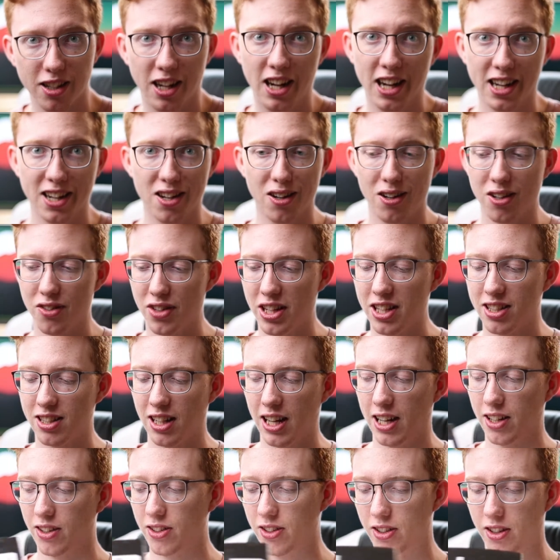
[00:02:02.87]
I got this
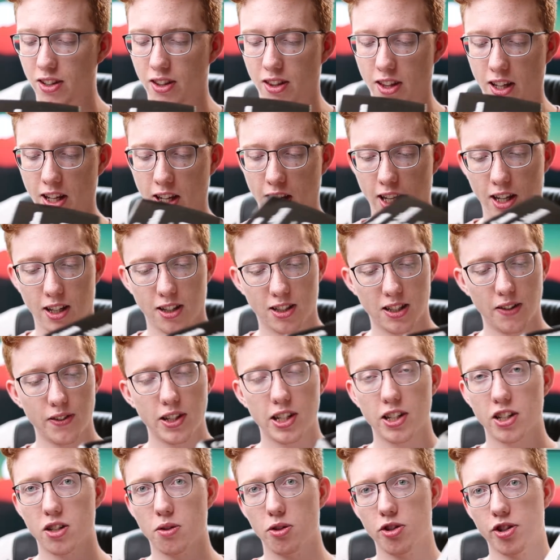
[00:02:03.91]
lens, the
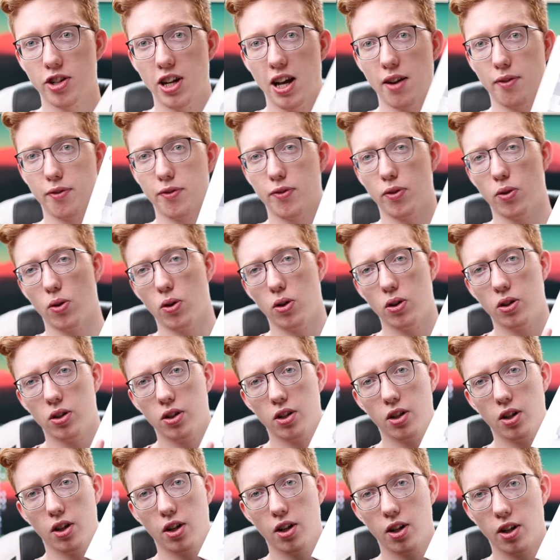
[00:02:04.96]
70-200 f4,
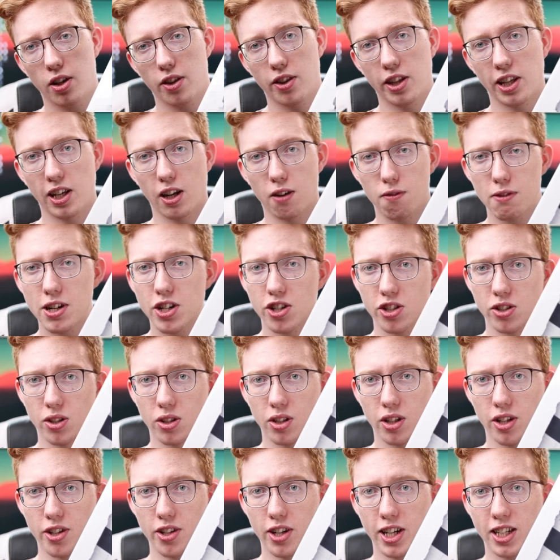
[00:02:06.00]
the original
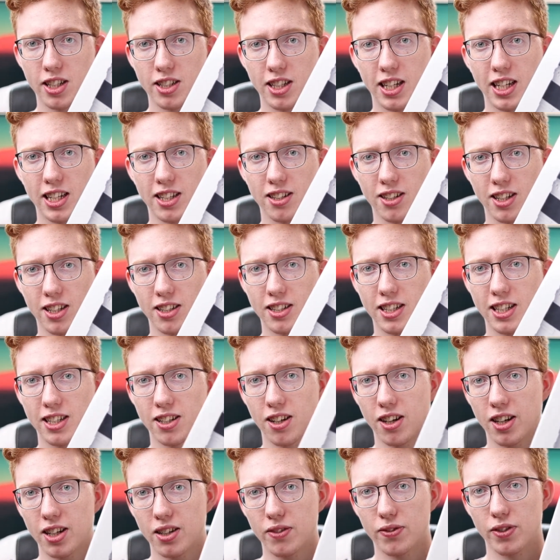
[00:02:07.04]

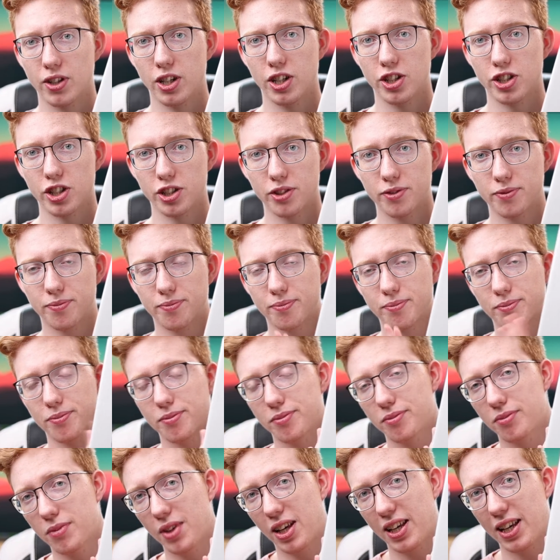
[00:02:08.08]
1999 version,
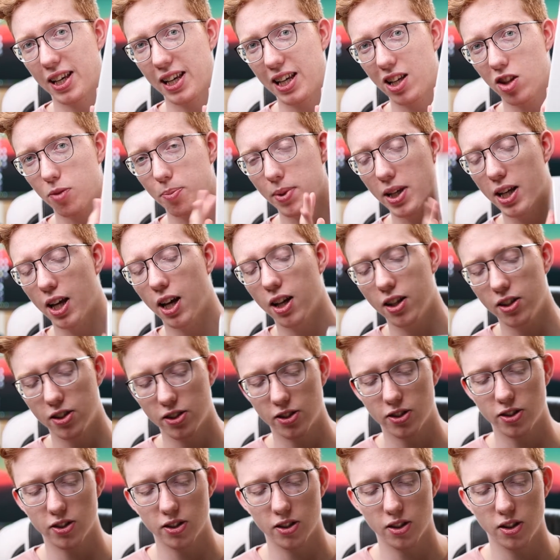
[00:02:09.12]
is
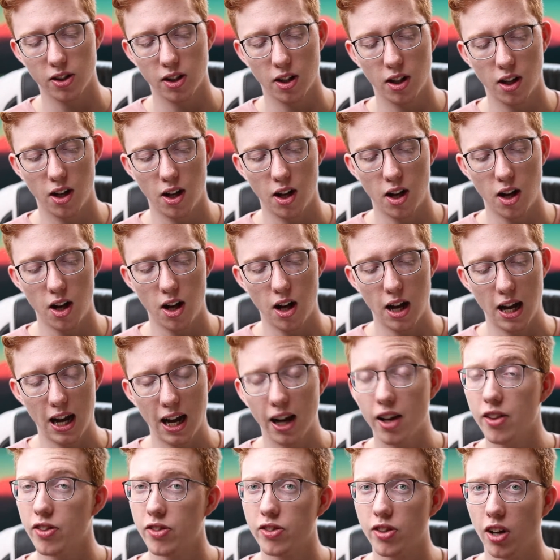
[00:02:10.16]
because,
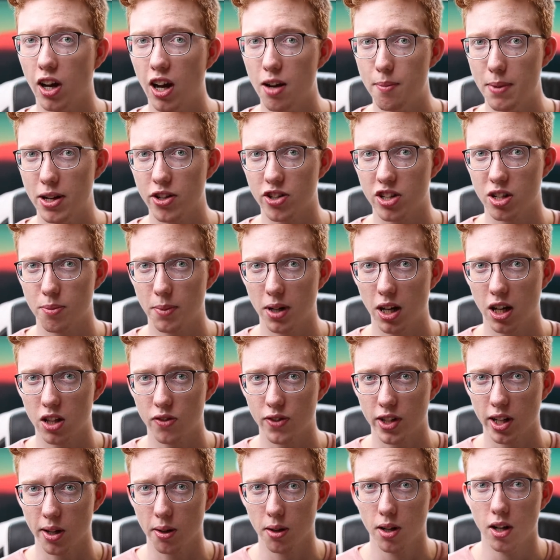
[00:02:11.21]
as I mentioned in my last
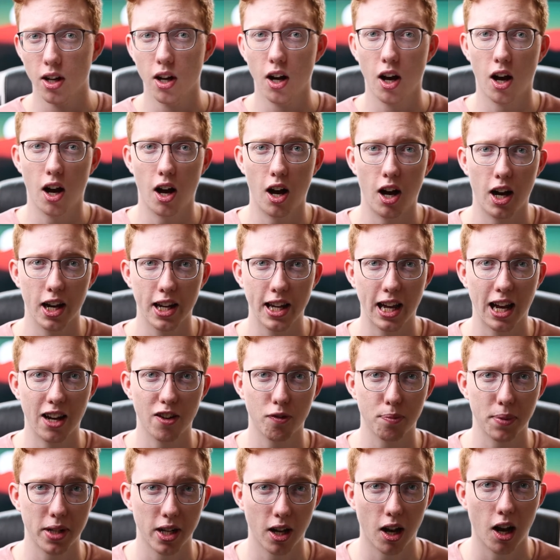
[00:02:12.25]
video, I
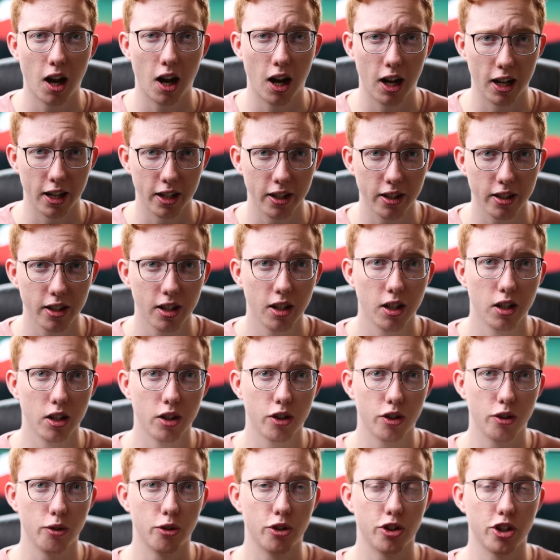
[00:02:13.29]
have been hired
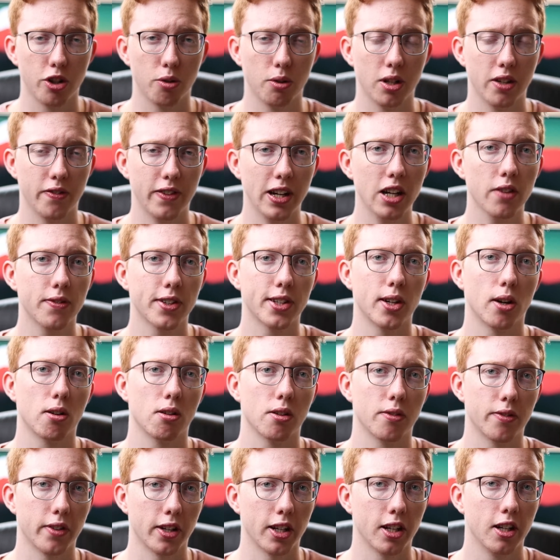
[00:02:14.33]
to shoot event
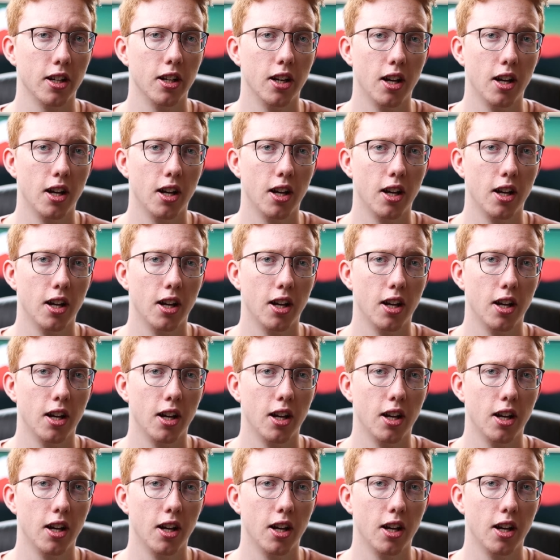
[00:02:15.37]
photography,